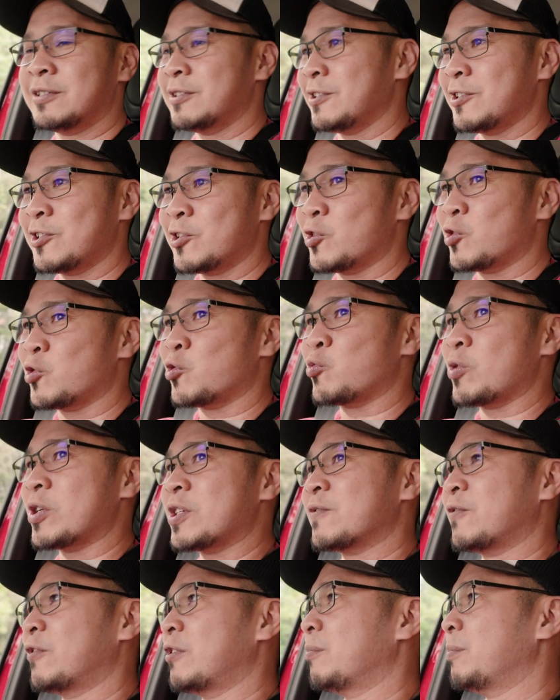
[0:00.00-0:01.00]

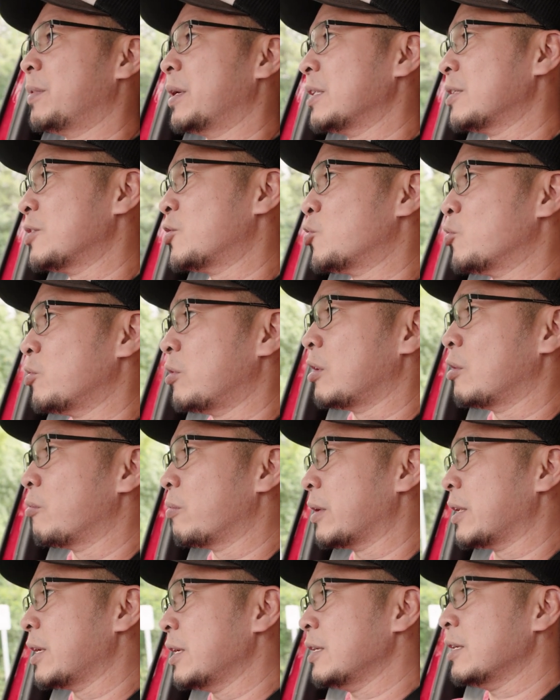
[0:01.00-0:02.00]
stressful a bit shooting a
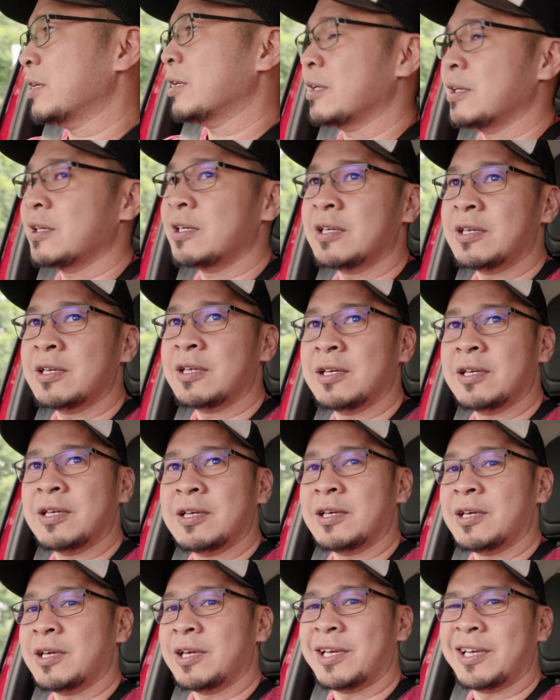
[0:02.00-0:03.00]
wedding,
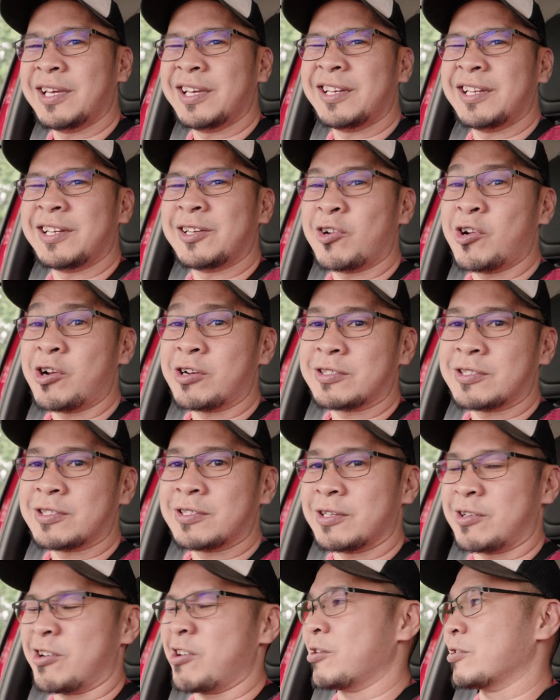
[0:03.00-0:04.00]
and it
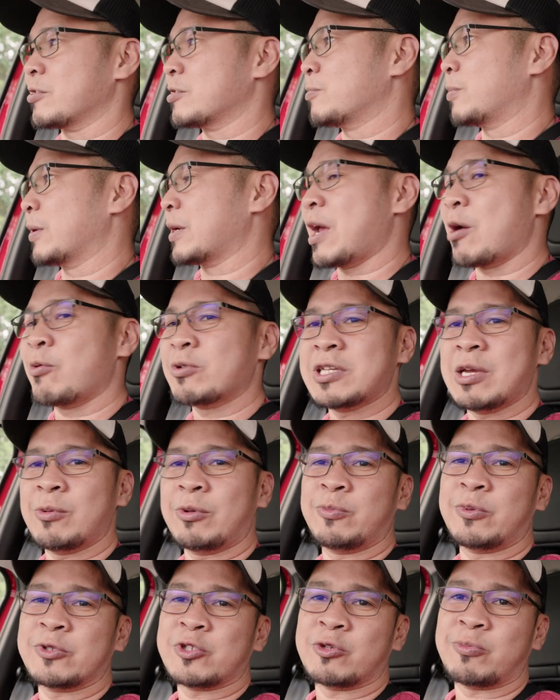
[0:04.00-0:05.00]
hurts, but I was
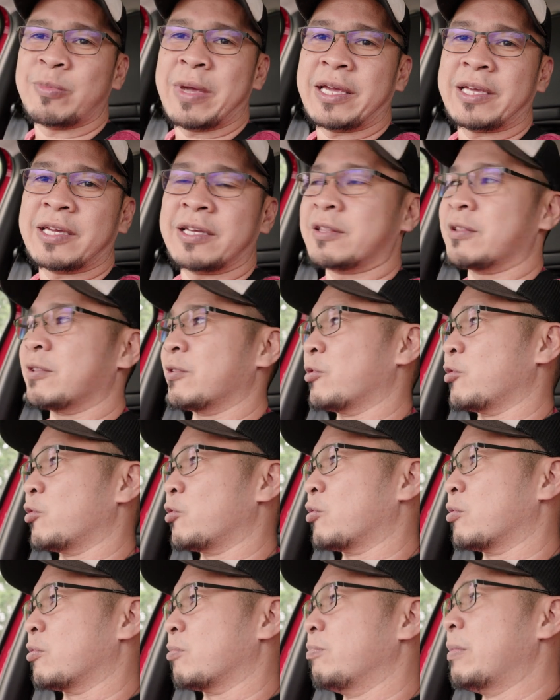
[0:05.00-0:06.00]
able to make it
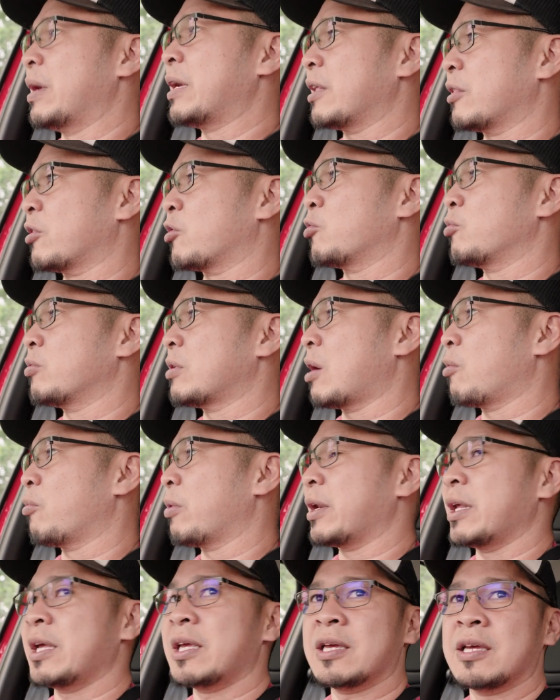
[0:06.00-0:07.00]
through that
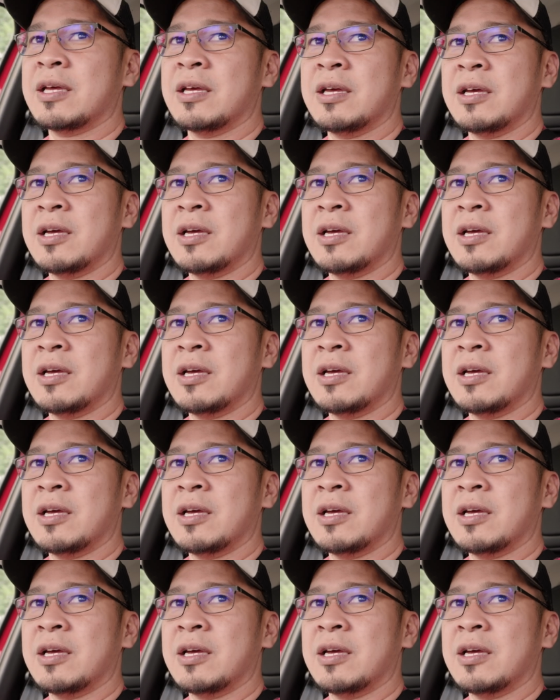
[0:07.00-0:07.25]
wedding.